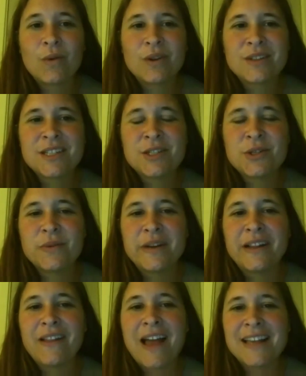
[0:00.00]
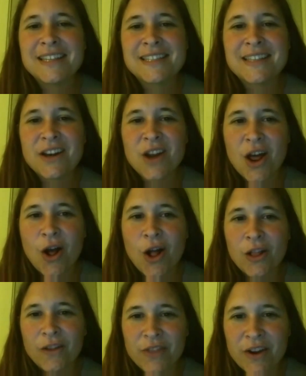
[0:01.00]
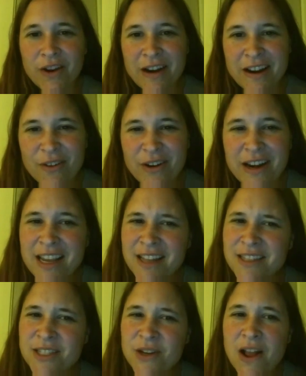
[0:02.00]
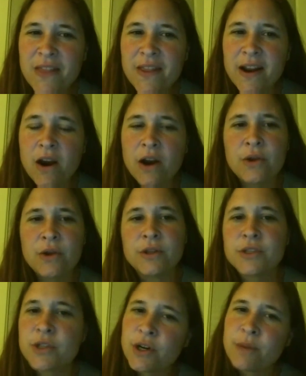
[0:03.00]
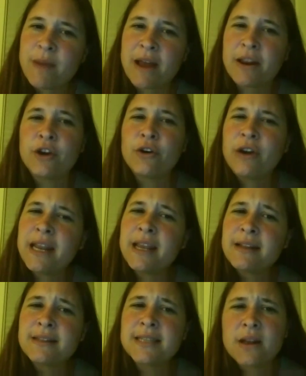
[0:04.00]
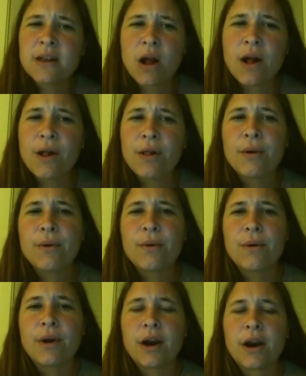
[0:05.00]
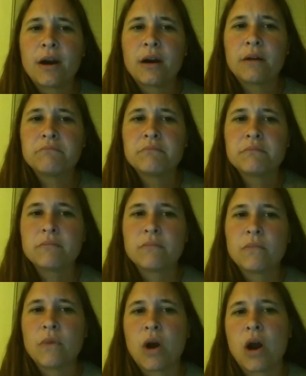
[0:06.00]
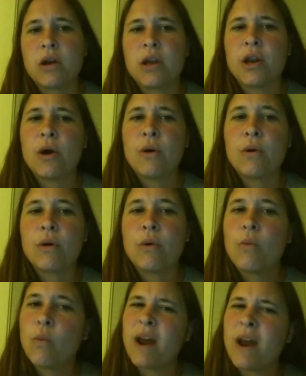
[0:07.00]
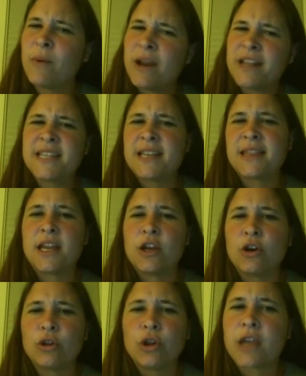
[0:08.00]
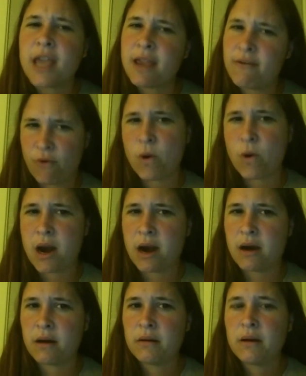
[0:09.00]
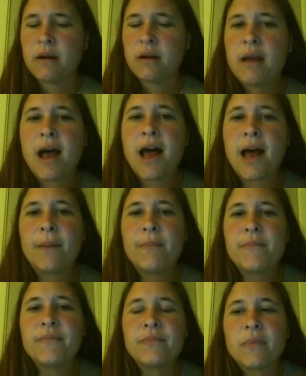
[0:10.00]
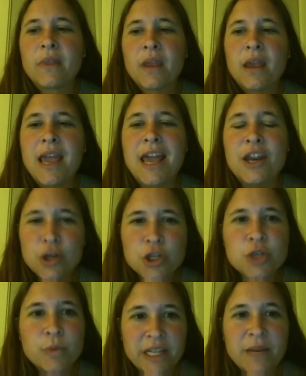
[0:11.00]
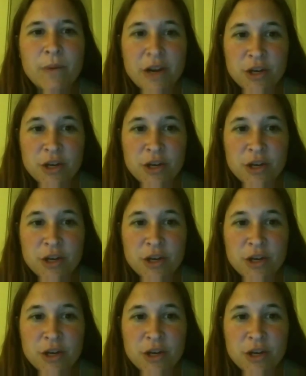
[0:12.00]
did you realize that not all of their ingredients are on there? Are you concerned about ingredients at all? Or, you know, what is it that you're looking for? And usually when